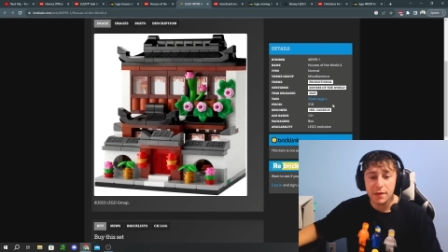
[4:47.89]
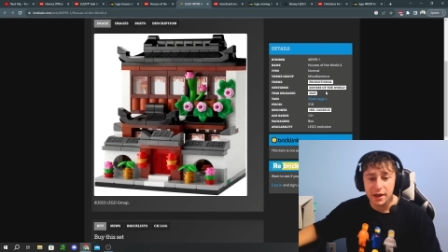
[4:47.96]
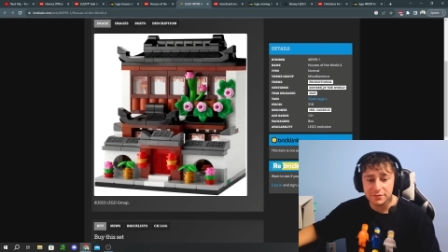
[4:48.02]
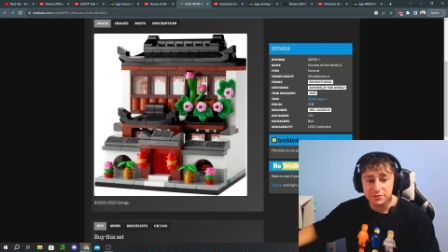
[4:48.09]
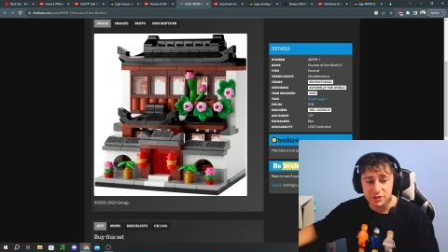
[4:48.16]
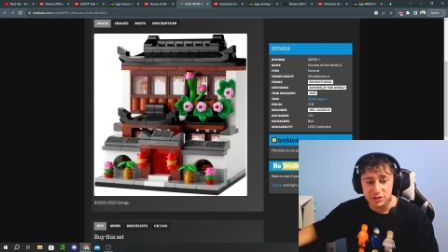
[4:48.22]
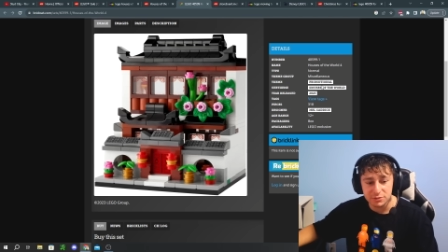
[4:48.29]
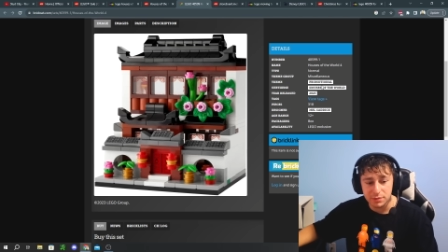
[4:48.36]
I've
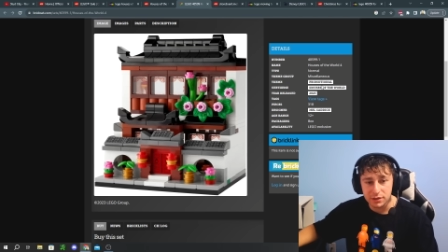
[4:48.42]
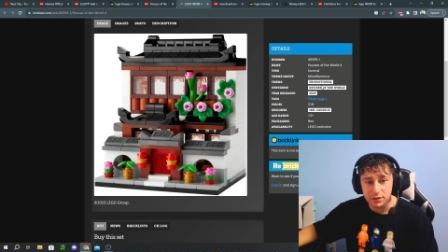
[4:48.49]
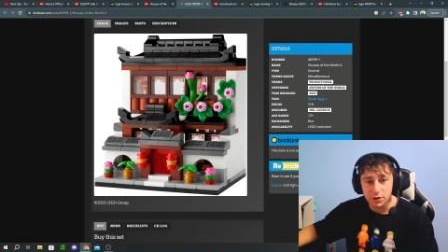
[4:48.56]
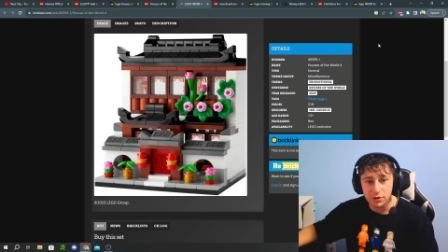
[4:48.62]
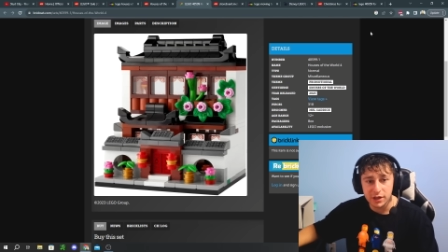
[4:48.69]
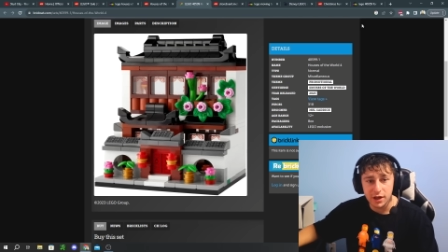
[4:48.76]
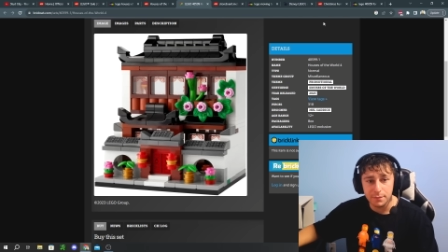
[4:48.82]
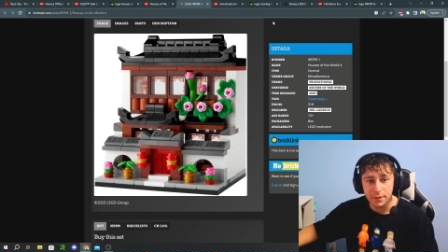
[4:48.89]
just been
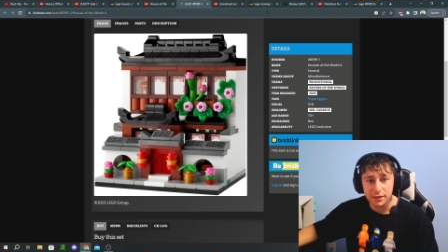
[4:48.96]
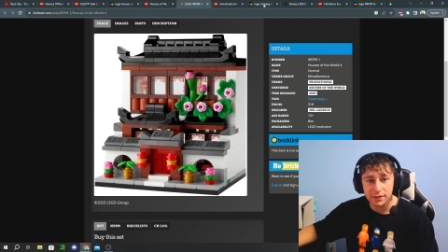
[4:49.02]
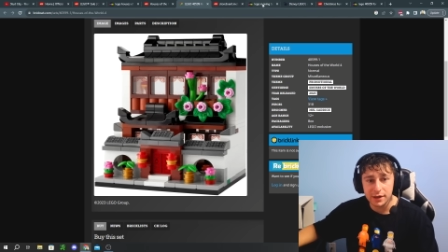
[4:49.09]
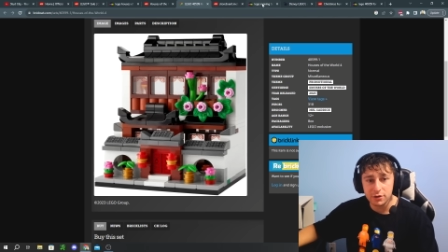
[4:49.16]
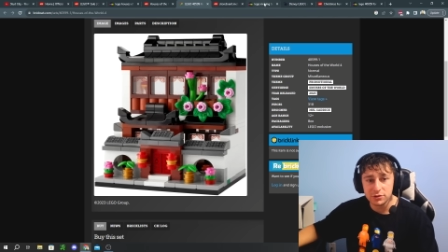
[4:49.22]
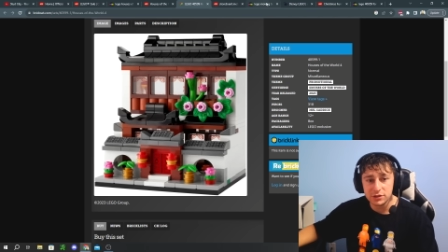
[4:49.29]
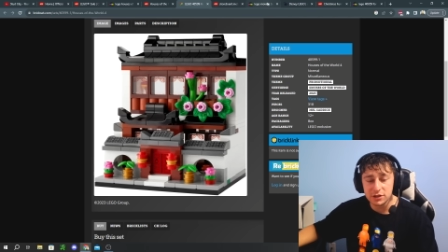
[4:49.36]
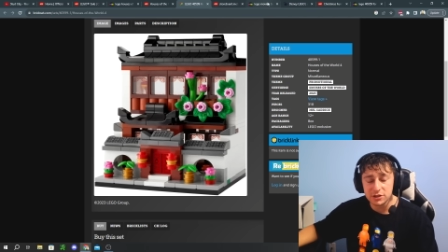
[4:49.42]
loading up on
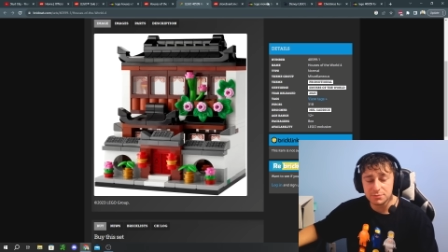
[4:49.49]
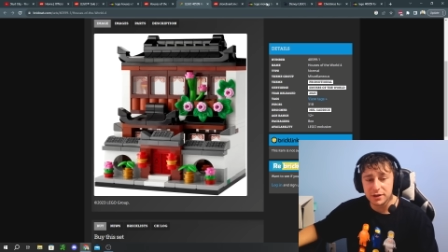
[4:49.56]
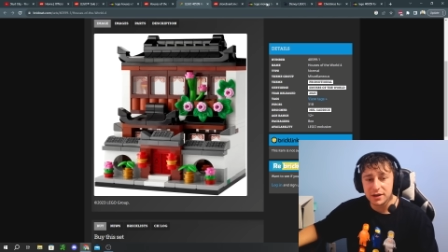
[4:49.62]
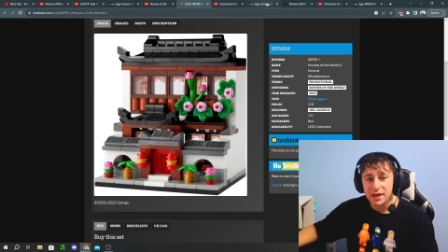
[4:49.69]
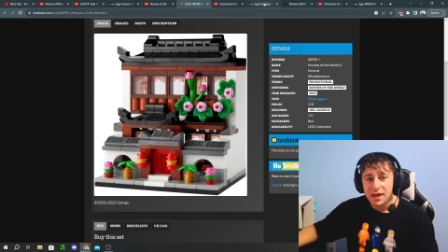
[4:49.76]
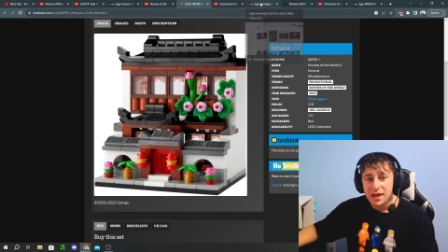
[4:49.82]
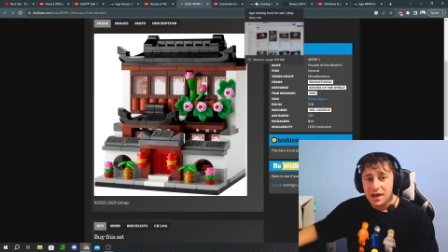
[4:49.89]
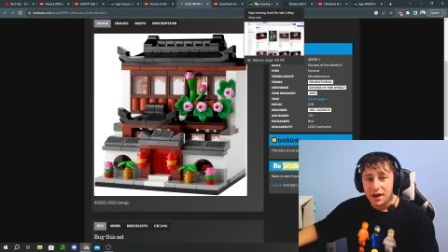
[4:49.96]
LEGO deals. But
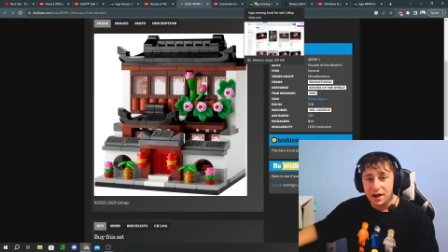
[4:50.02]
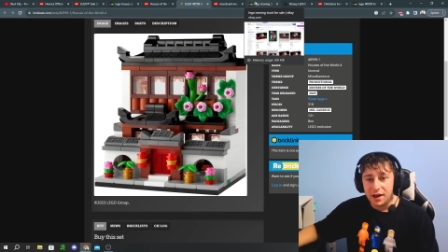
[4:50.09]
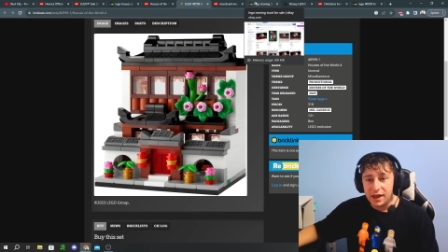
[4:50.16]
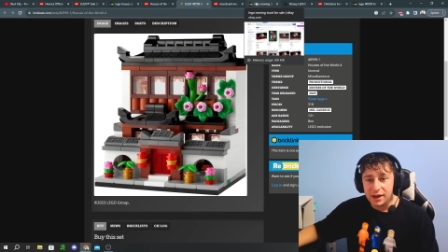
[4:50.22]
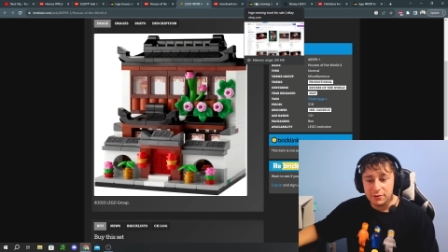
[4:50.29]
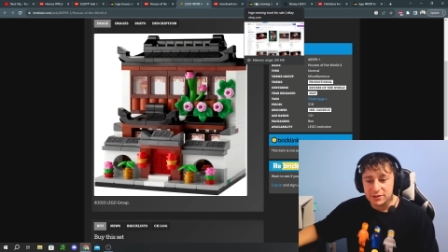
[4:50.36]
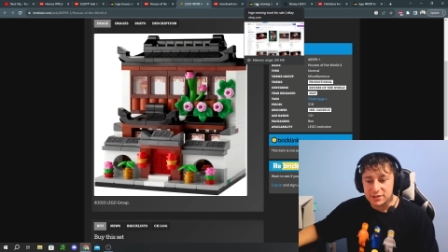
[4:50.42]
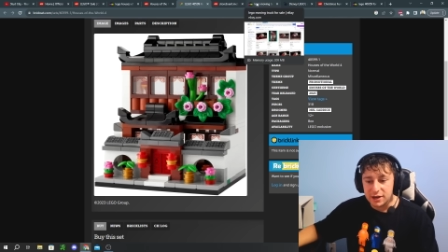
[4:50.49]
uh,
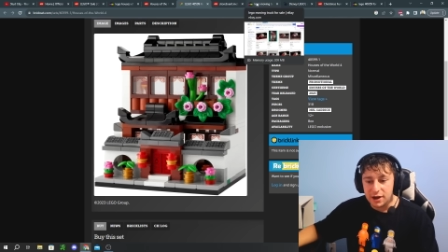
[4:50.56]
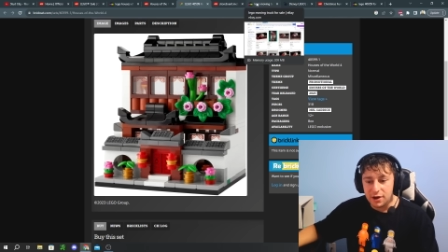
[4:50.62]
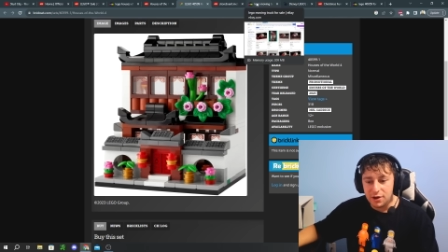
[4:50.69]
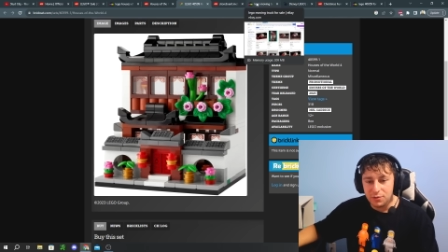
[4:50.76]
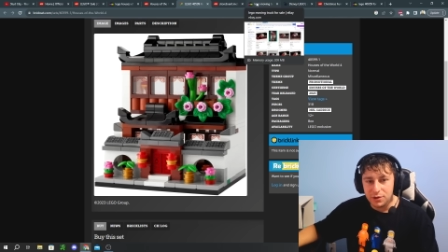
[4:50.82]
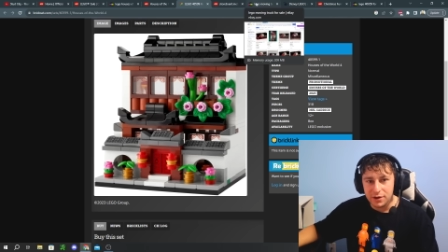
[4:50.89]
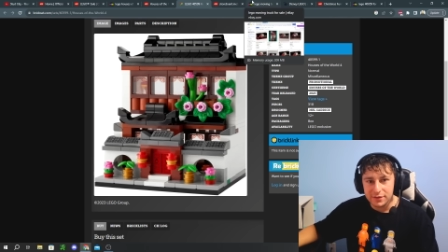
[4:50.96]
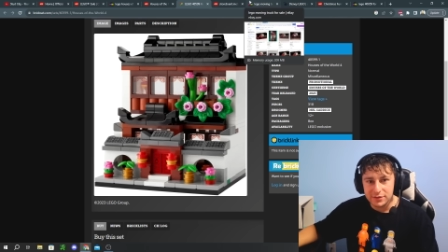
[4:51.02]
anyways, I don't,
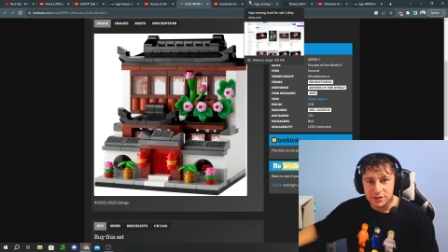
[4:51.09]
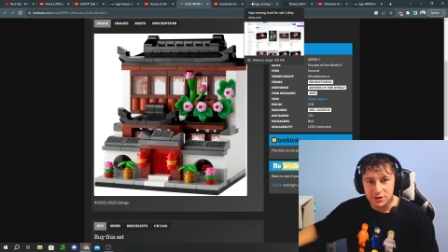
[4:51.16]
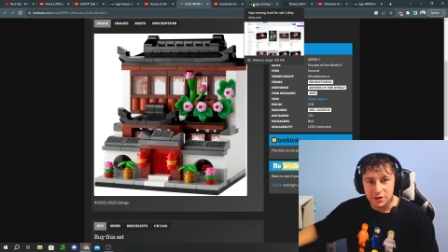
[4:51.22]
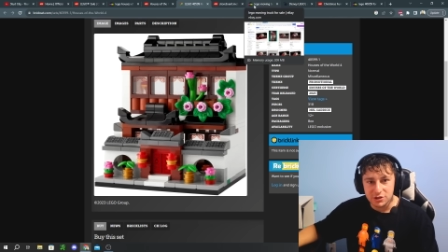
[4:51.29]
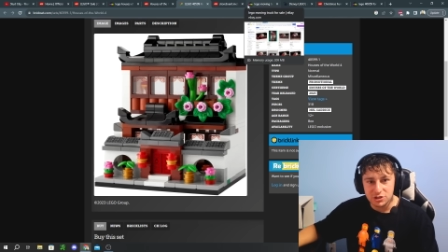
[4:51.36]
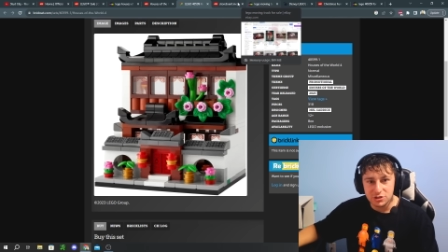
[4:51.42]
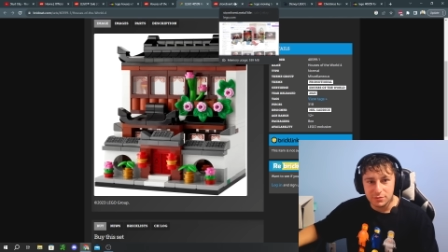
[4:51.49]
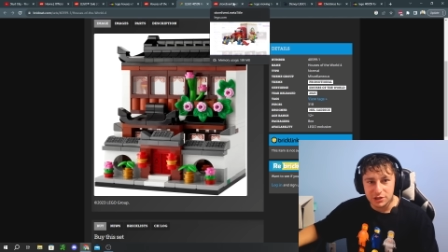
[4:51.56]
we don't have to
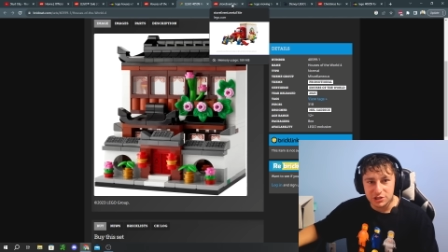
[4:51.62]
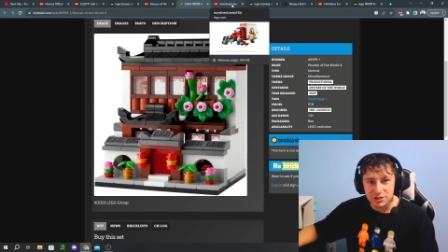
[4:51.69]
talk too much